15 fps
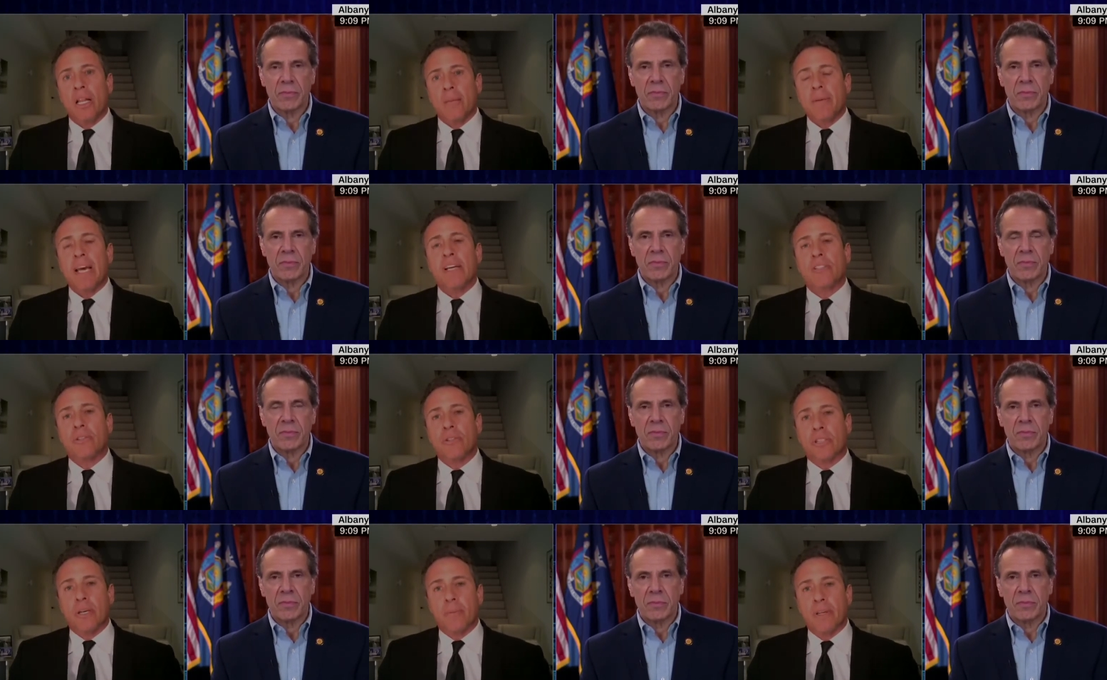Speaker 1: Let me ask
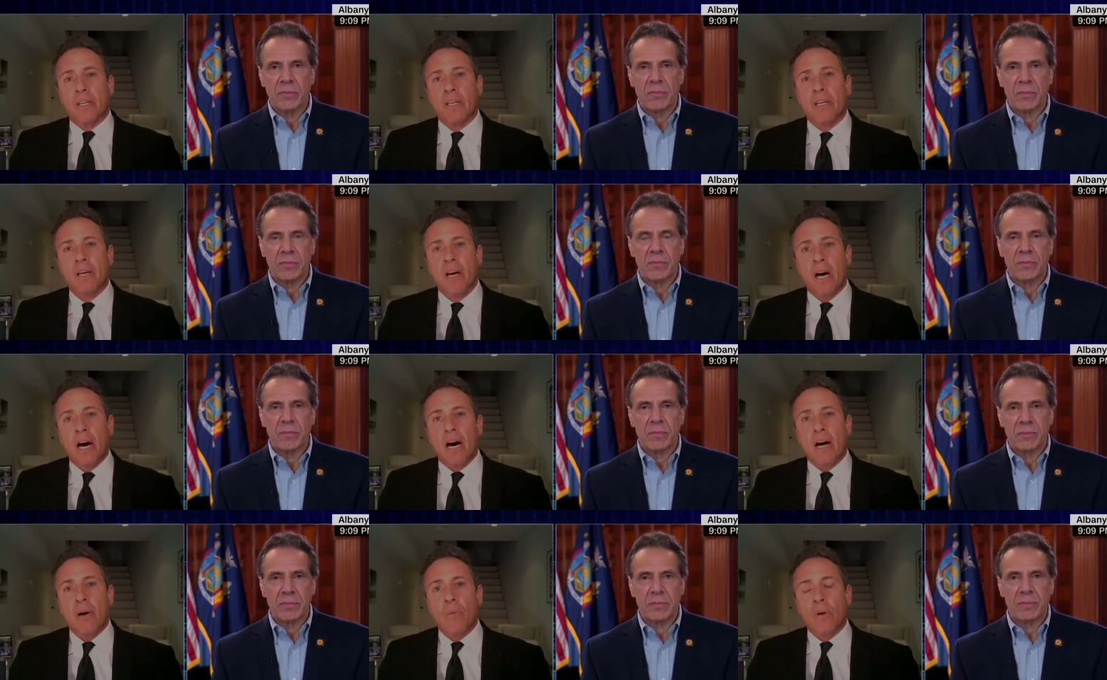you something.
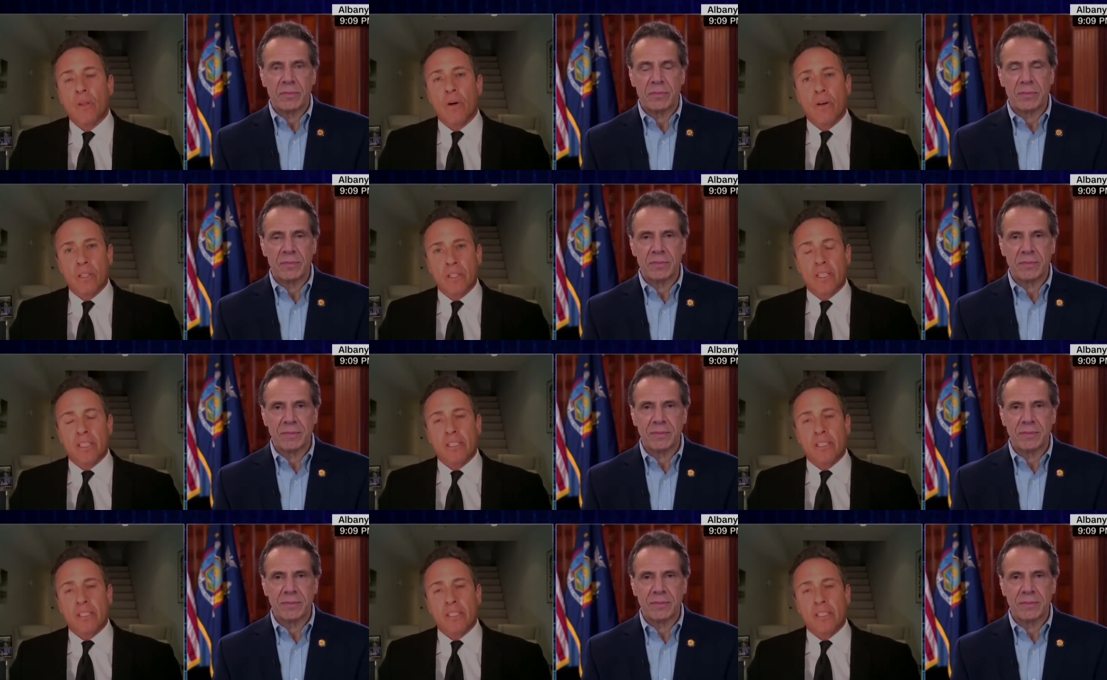Uh, with all of